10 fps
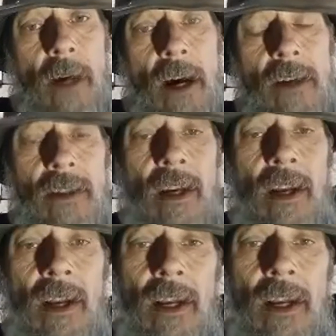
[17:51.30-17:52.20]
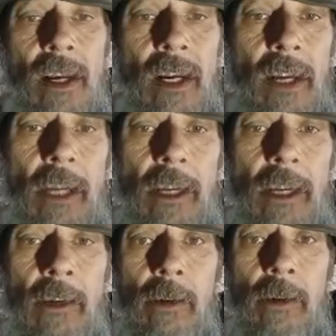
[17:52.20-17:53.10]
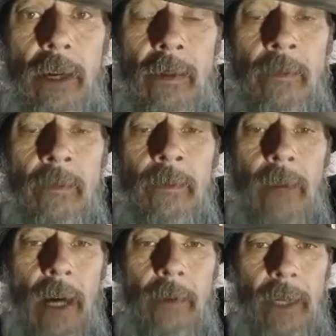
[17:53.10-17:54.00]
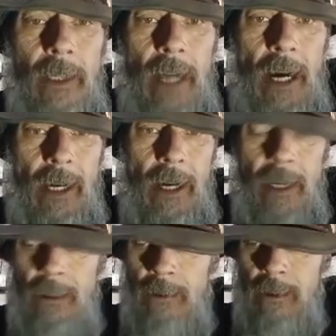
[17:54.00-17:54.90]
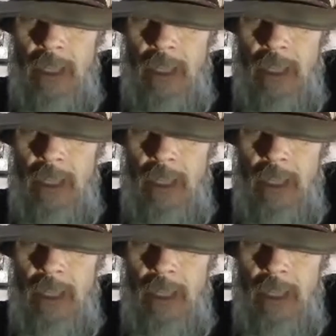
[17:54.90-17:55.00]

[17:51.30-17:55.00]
cause. And they didn't do it. I'm going to die, guys. There's a